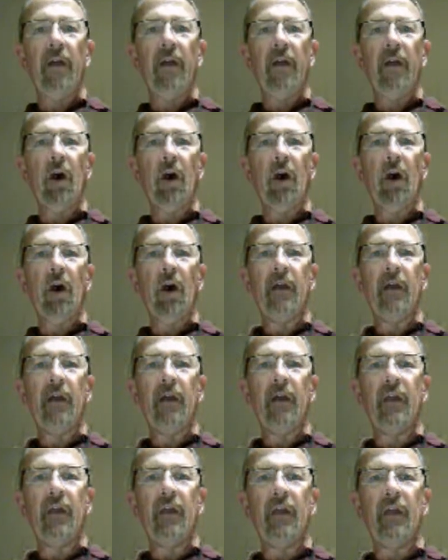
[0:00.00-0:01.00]
If you
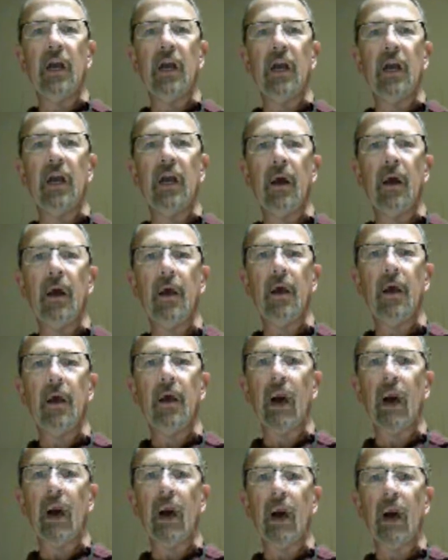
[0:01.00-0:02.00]
highlight this area, I'm
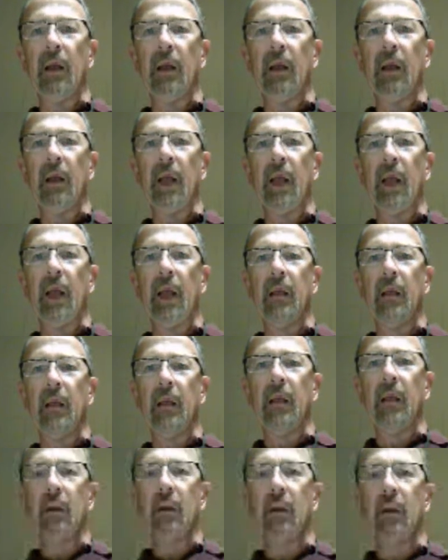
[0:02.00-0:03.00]
going to highlight
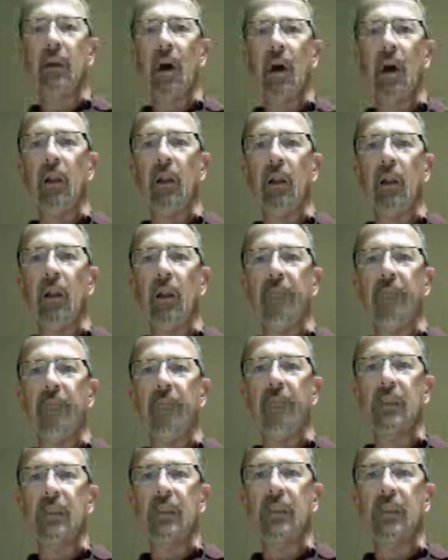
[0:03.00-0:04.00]
all
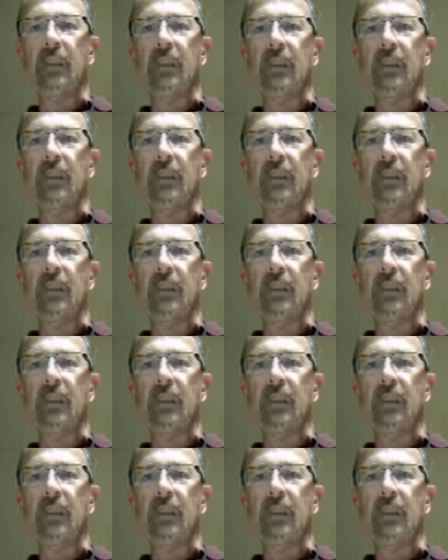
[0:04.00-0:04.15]
of this